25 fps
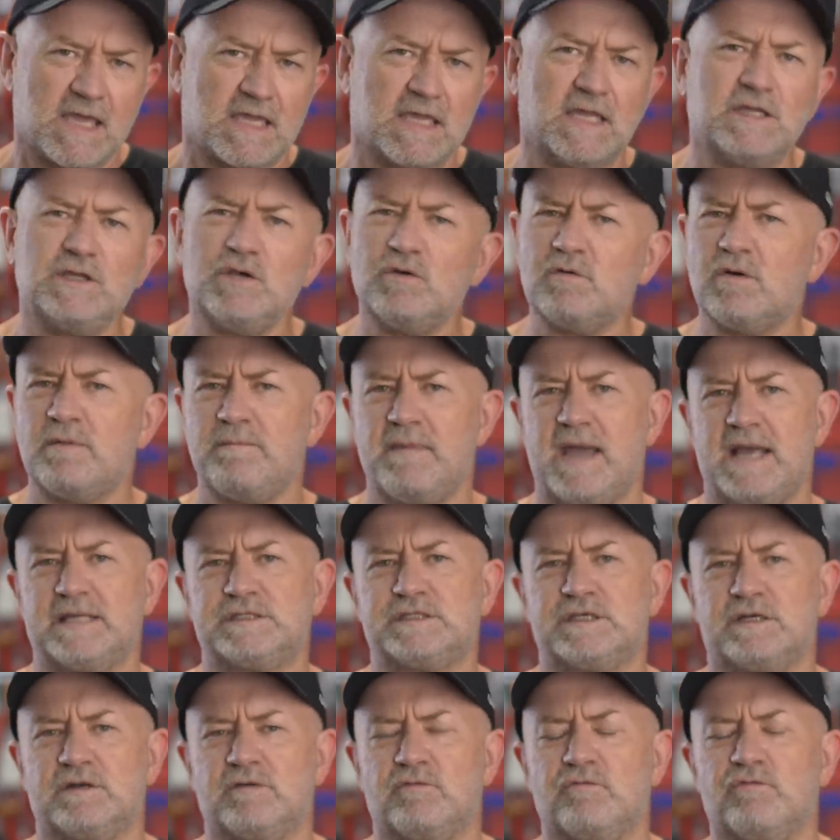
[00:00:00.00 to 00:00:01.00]
Can you
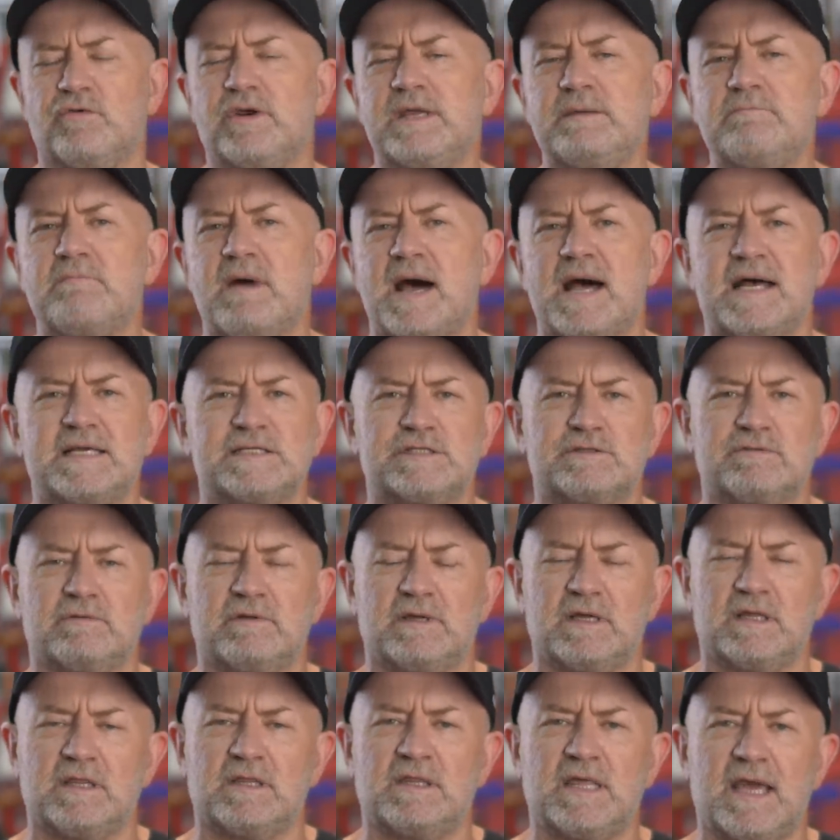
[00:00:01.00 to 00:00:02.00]
imagine
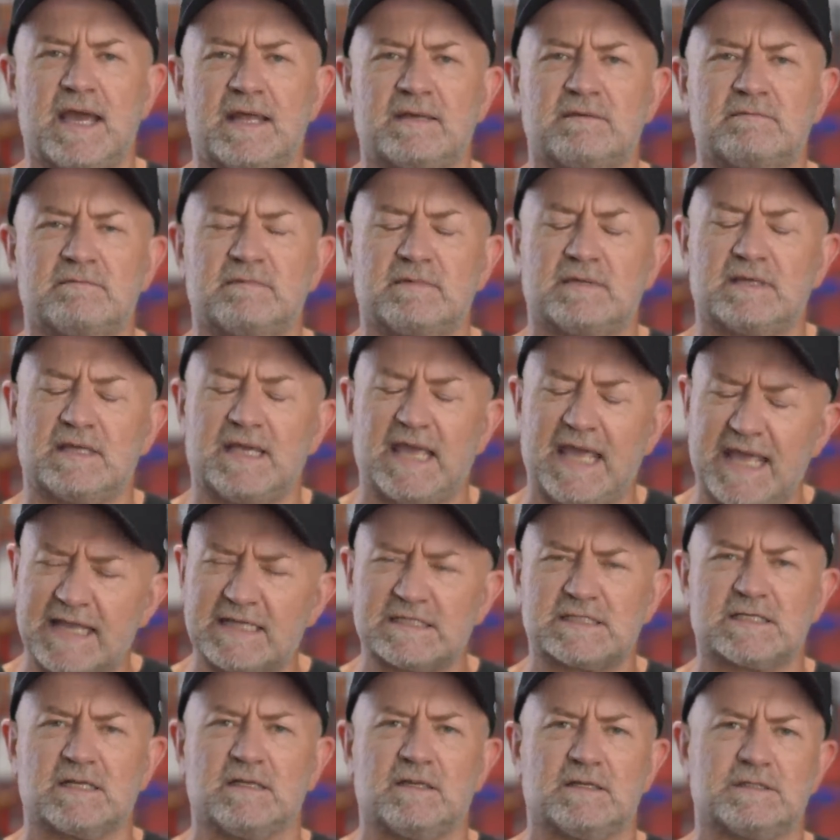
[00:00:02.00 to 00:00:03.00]
remastering that
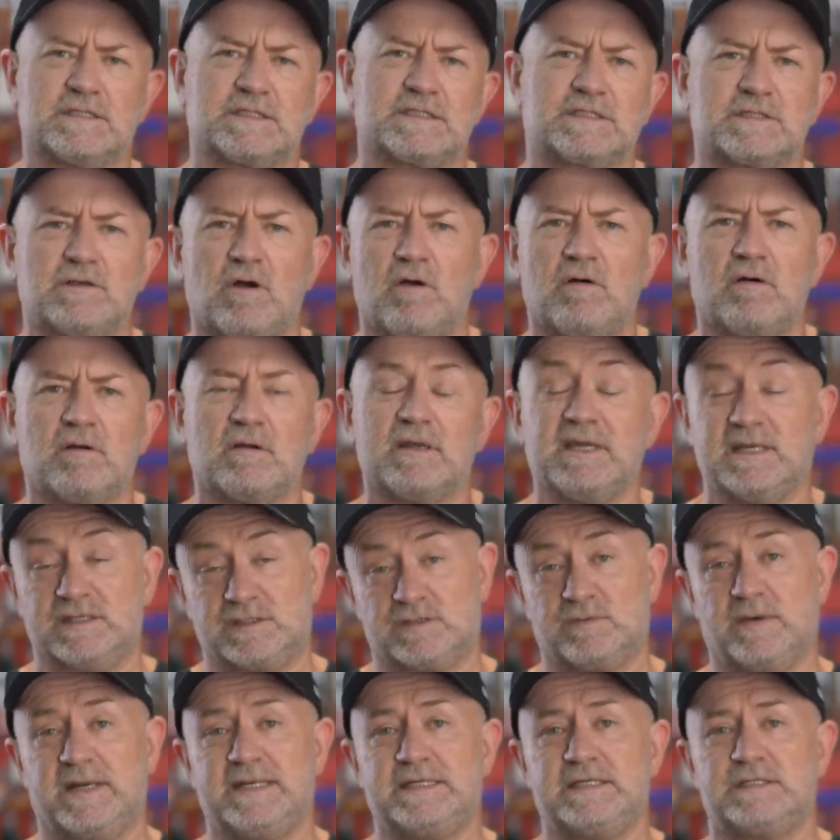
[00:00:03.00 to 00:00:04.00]
excellent song in
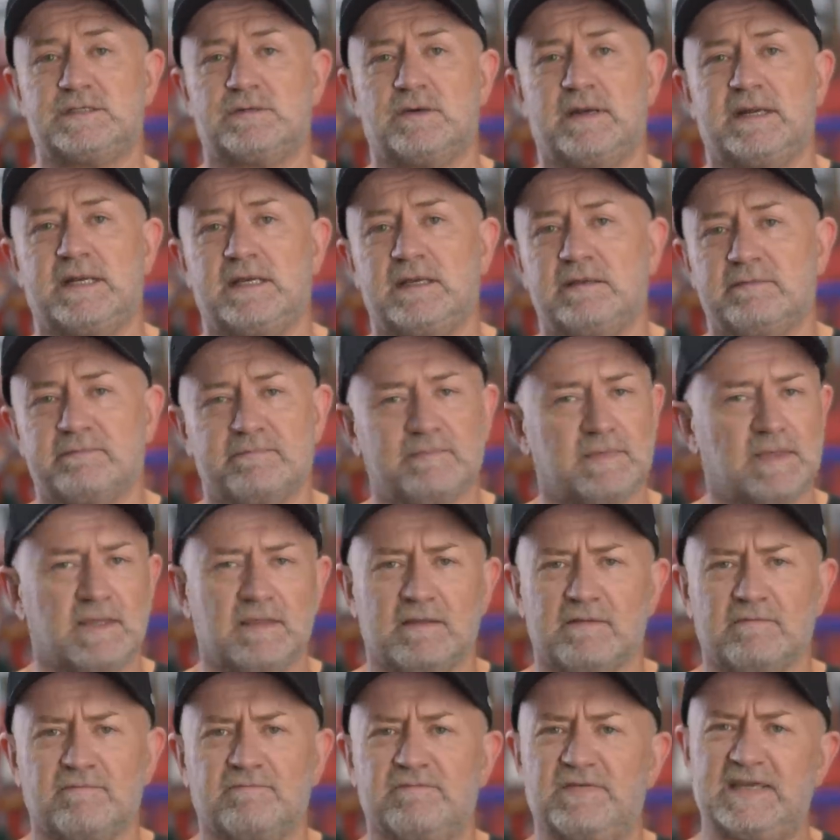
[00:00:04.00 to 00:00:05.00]
2020?
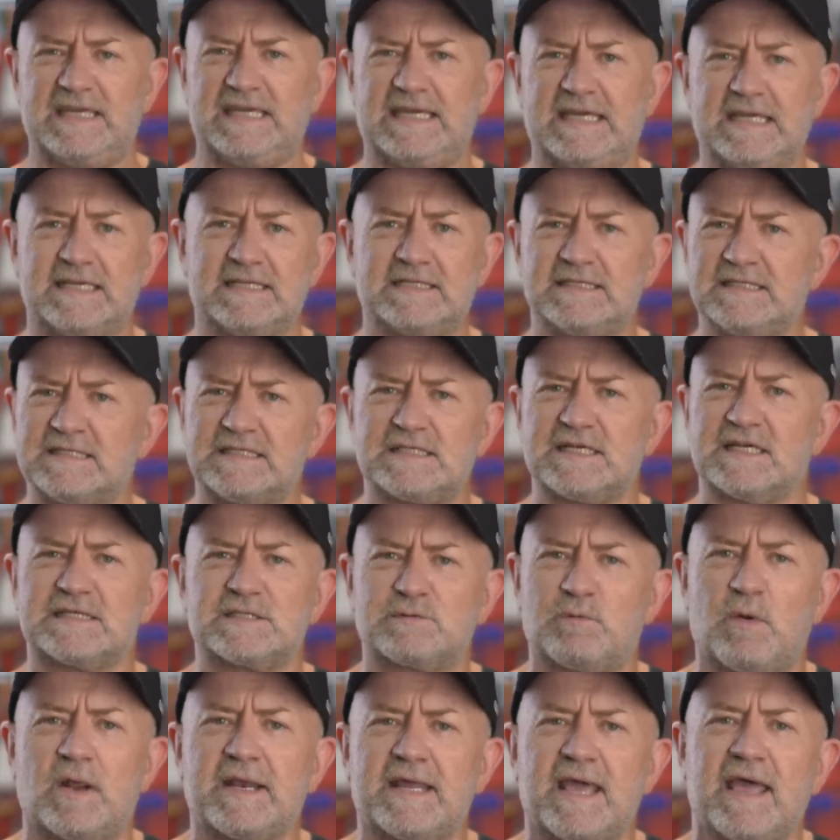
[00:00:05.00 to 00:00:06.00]
Vegans
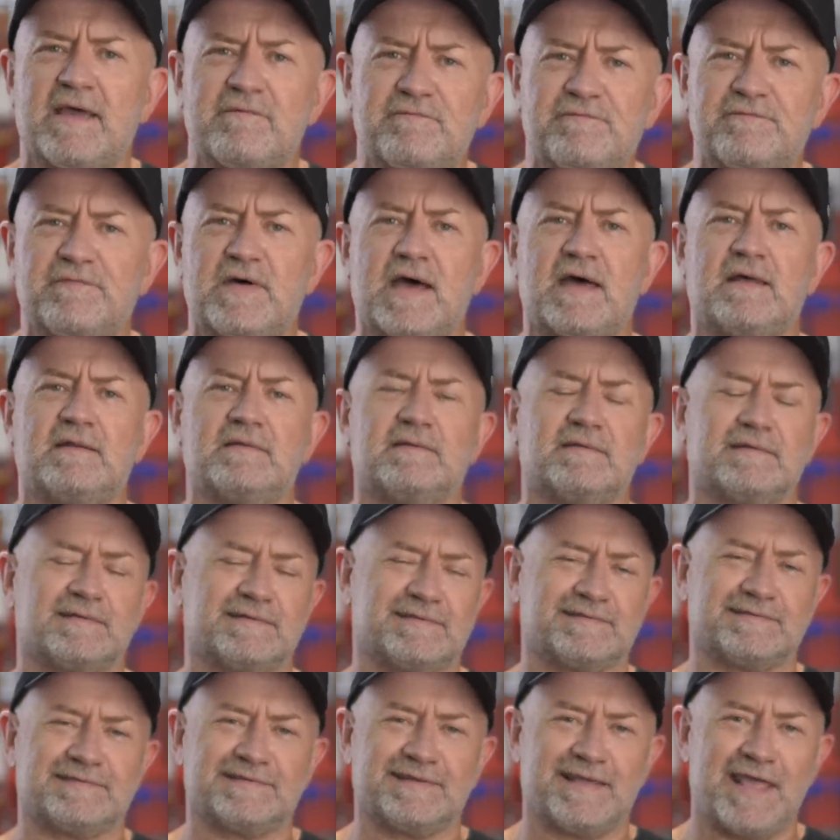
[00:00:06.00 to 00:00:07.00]
just want to have fun.
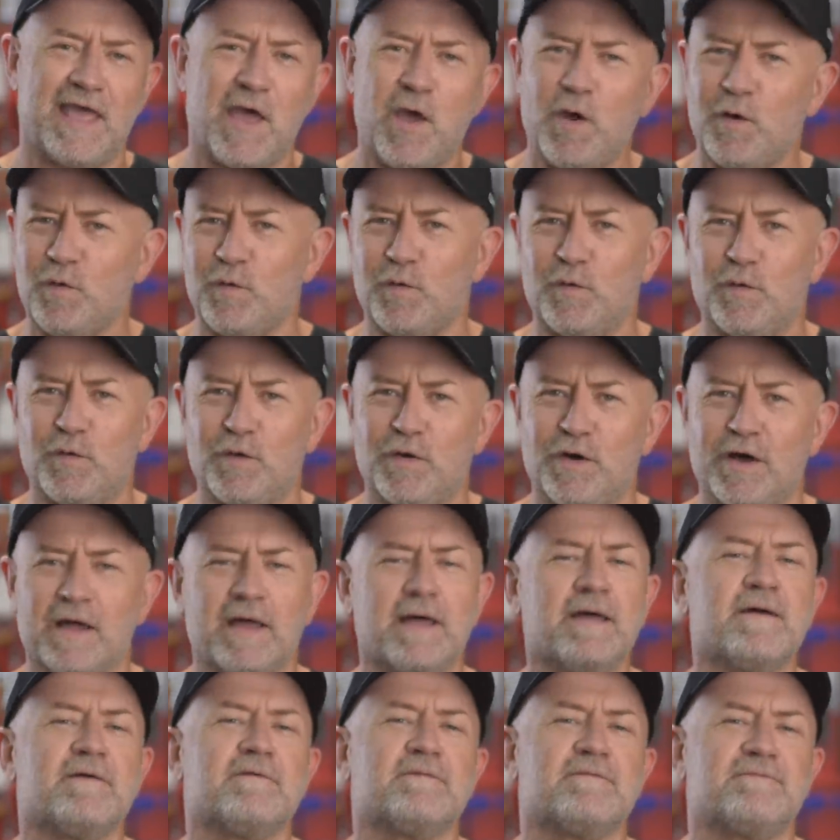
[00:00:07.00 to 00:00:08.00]
Or
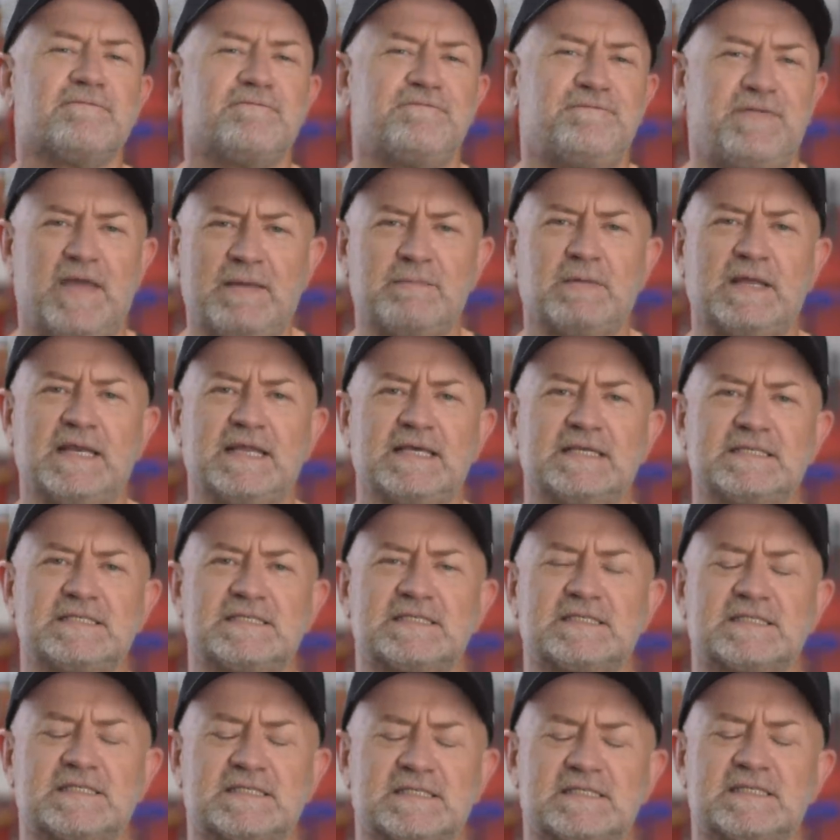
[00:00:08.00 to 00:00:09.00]

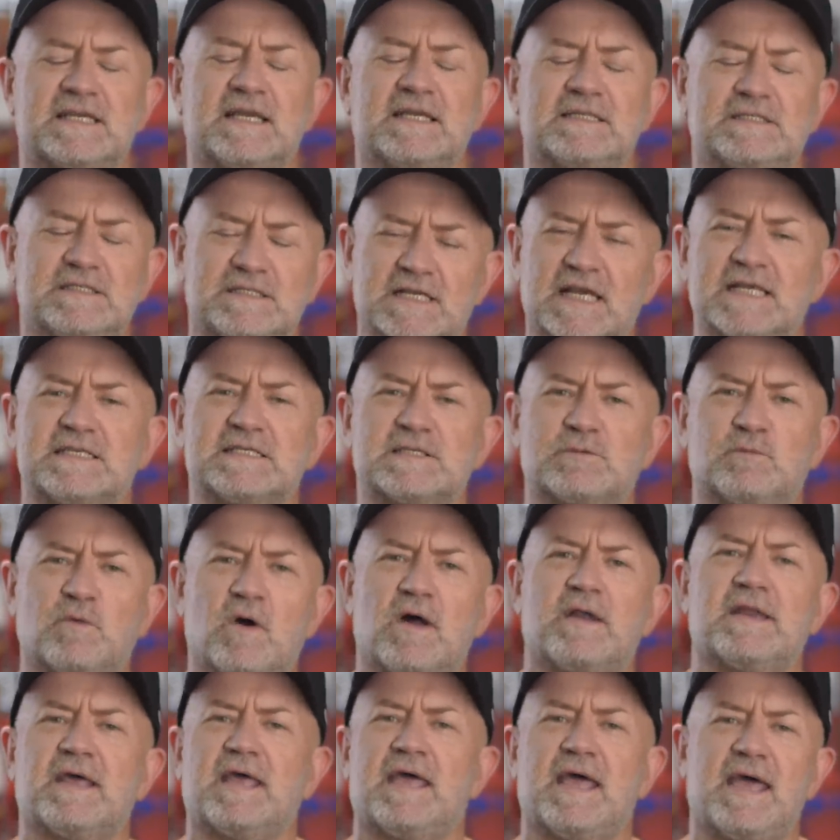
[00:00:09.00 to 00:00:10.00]
feminists just
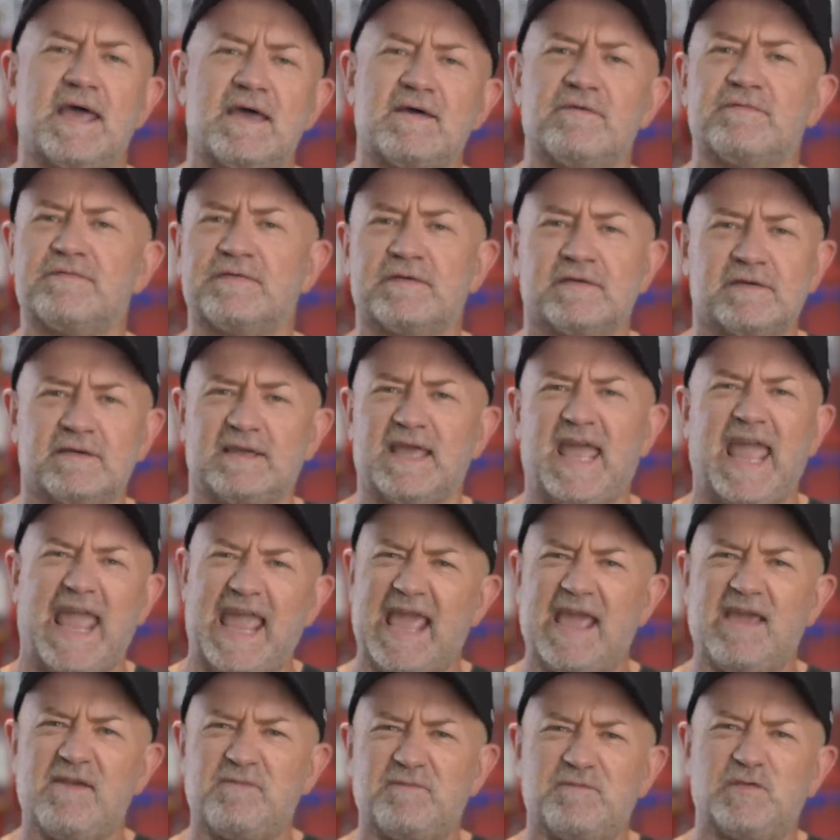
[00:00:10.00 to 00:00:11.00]
want to have
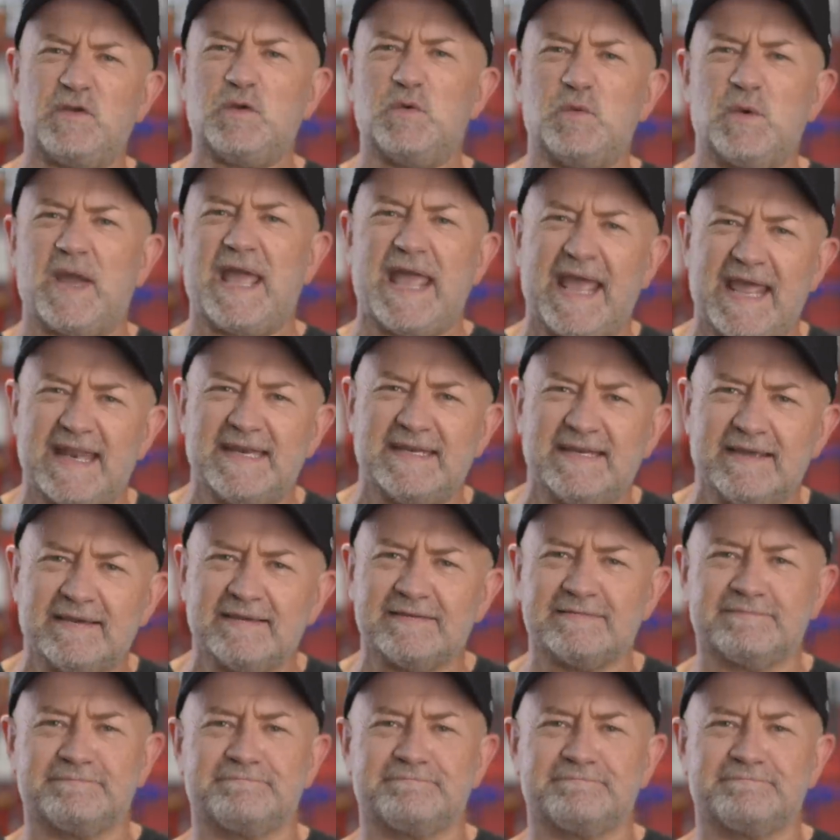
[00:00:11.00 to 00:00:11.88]
F-U-N.